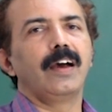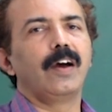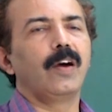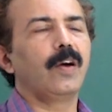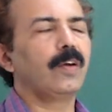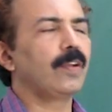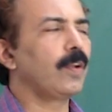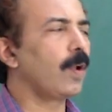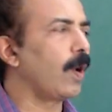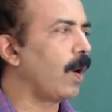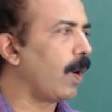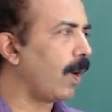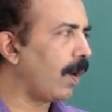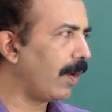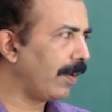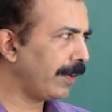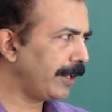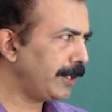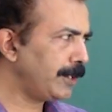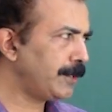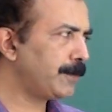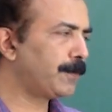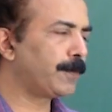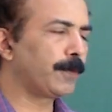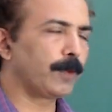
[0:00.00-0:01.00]
On
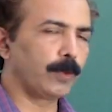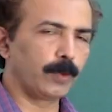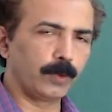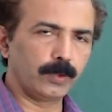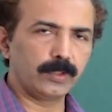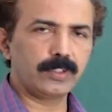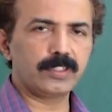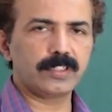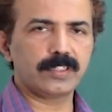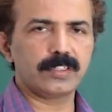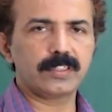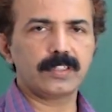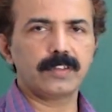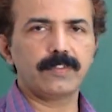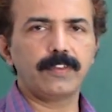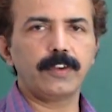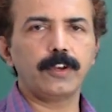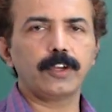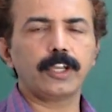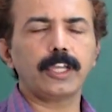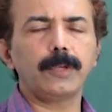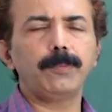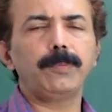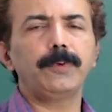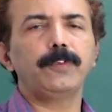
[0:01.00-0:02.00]
orange fruits,
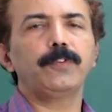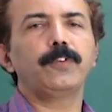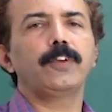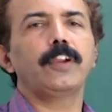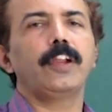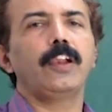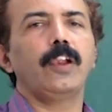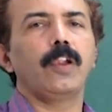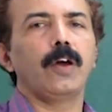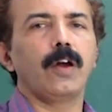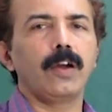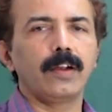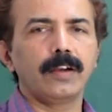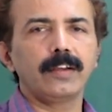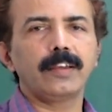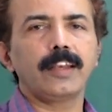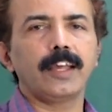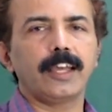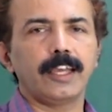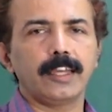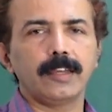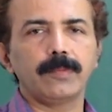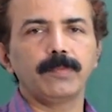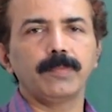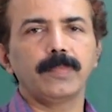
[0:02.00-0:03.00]
when you keep it for a long
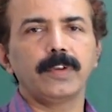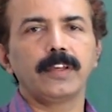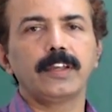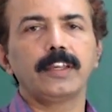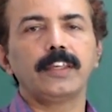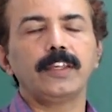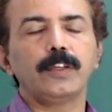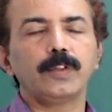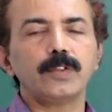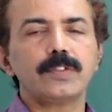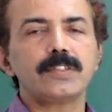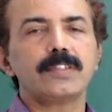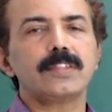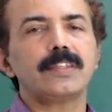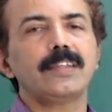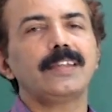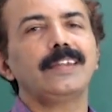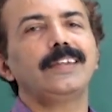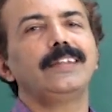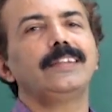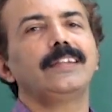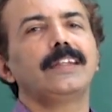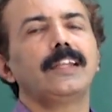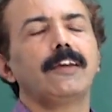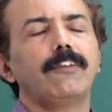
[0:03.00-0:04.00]
time, you
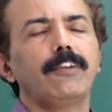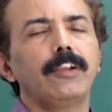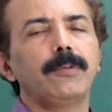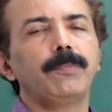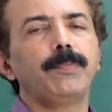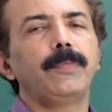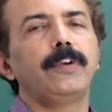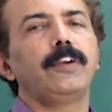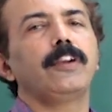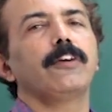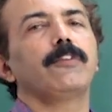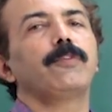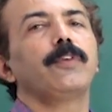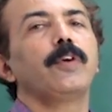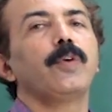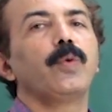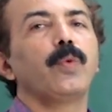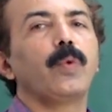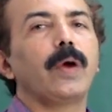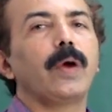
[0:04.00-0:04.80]
see the development of a